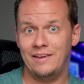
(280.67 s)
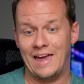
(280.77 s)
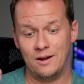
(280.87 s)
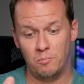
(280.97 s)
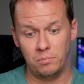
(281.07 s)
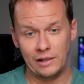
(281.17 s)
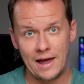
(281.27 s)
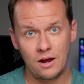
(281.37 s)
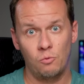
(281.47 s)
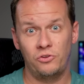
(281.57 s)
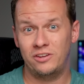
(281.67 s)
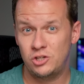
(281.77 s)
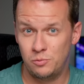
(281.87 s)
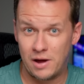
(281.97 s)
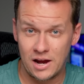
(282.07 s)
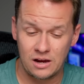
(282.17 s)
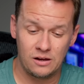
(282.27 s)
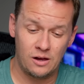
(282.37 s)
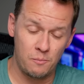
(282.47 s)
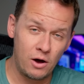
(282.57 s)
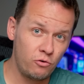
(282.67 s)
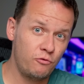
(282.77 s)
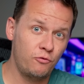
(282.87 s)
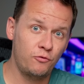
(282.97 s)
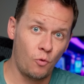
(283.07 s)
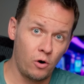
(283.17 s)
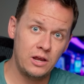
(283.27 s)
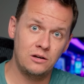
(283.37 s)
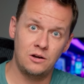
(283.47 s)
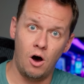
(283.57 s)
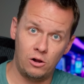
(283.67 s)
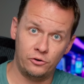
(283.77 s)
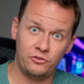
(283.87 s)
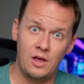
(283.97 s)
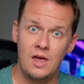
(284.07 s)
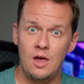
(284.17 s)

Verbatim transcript: and black will set you back about $40.